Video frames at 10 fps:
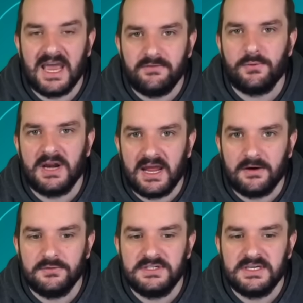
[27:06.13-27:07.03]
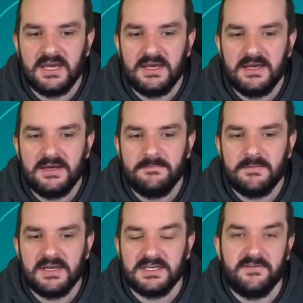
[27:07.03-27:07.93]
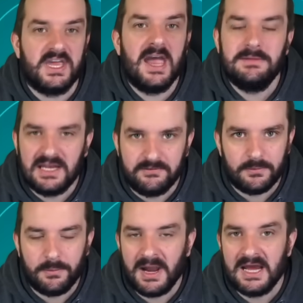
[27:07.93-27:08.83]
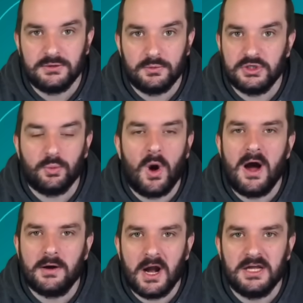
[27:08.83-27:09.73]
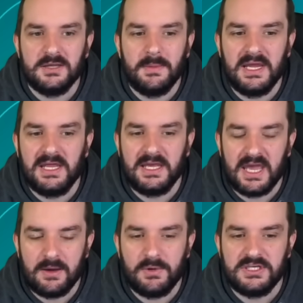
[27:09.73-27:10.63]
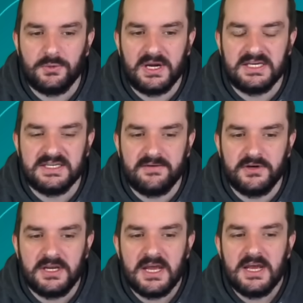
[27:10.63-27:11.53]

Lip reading: Everyone else has either kept their Liverpool players or will just wild card them in game week 27.